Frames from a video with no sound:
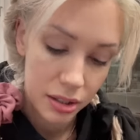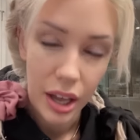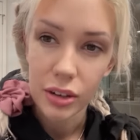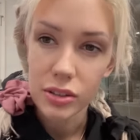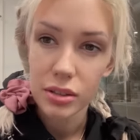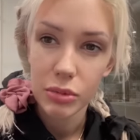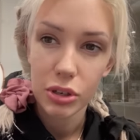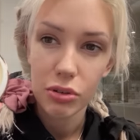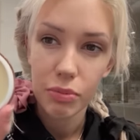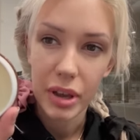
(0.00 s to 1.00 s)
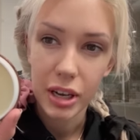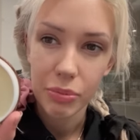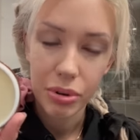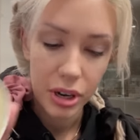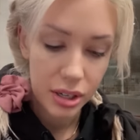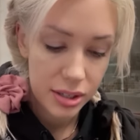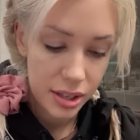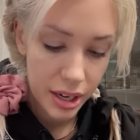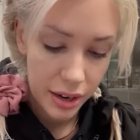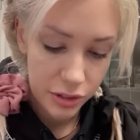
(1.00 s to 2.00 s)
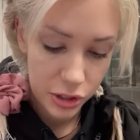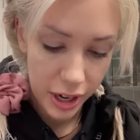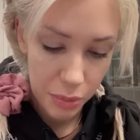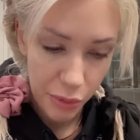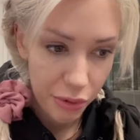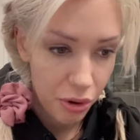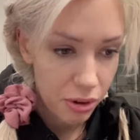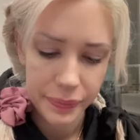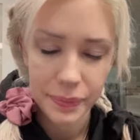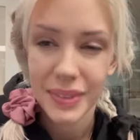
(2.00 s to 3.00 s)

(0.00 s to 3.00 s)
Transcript: I got some new makeup products that I haven't tried before.